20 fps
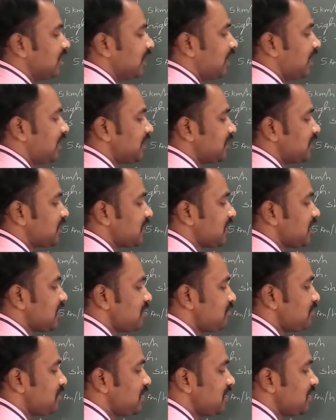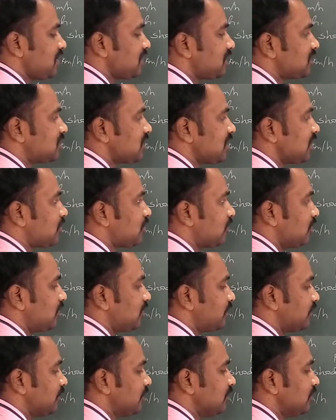And AB is
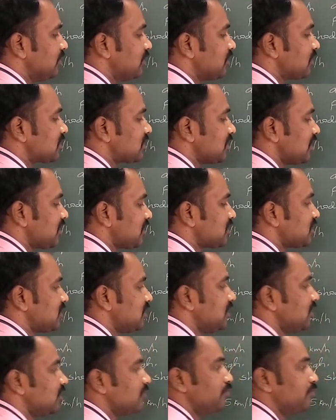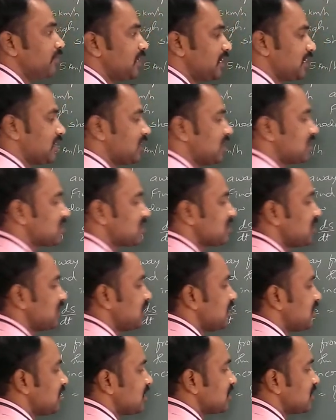equal to 6 meters.
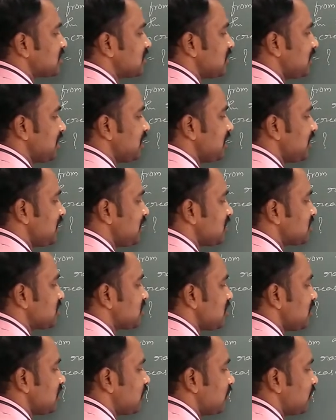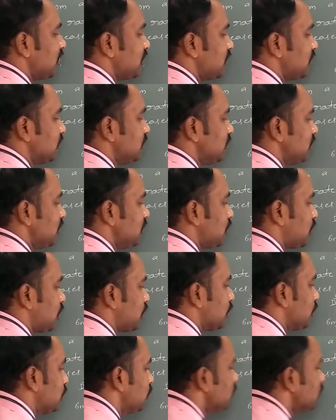CD is equal to
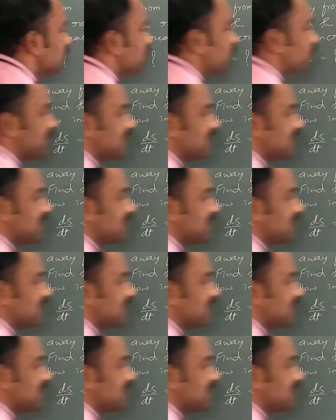2